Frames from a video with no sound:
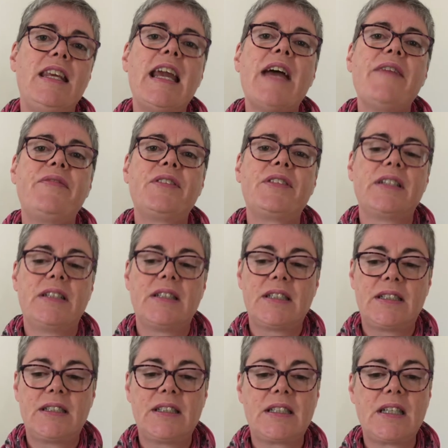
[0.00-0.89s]
the
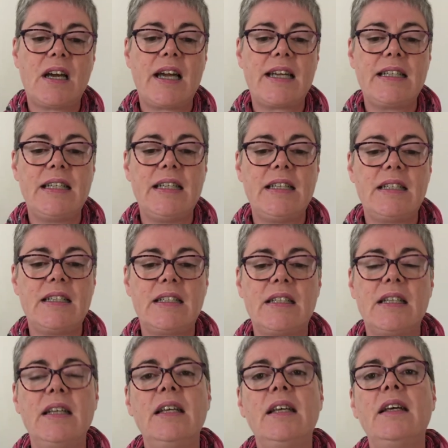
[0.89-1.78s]
evidence that I
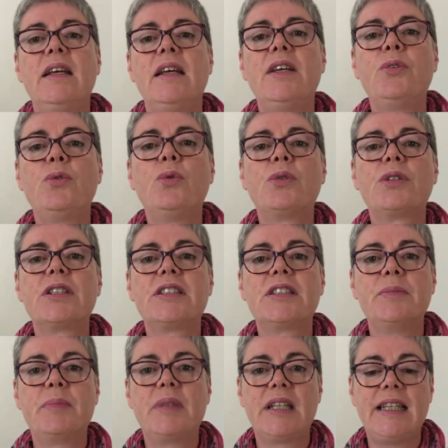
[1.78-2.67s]
needed in order
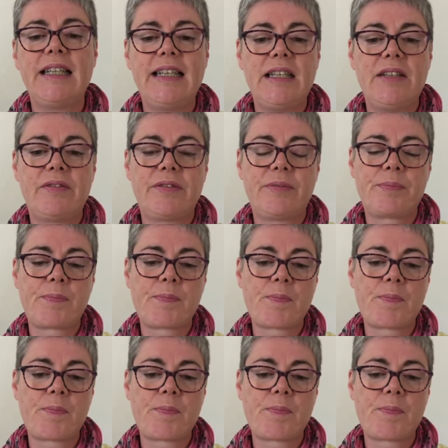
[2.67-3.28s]
to believe.